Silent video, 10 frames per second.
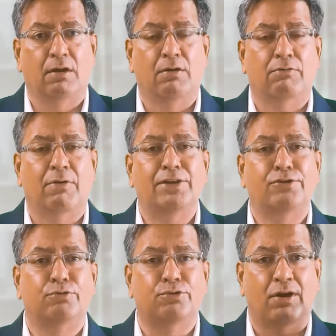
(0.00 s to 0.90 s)

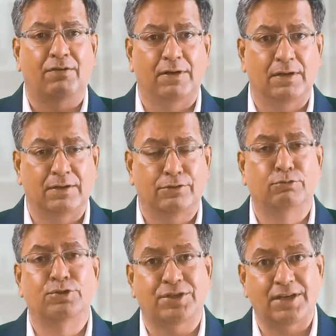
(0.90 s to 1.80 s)
right to travel,
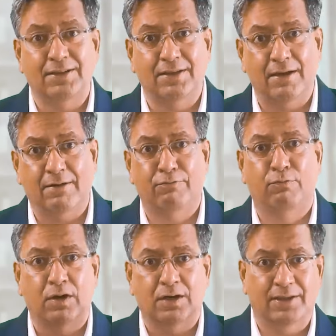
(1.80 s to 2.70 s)
to stay there,
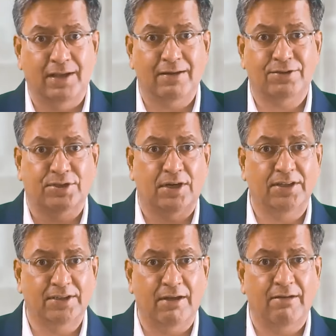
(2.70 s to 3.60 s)
work there,
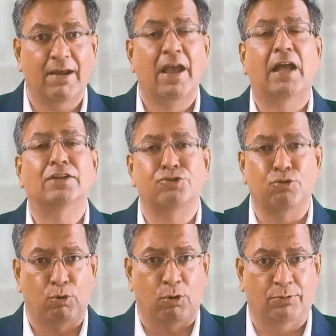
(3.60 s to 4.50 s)
study there, and
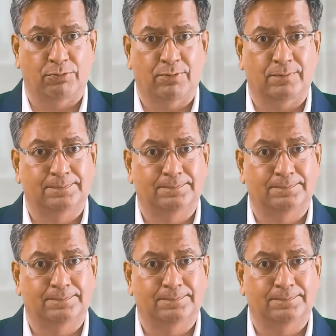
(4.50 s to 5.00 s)
so on.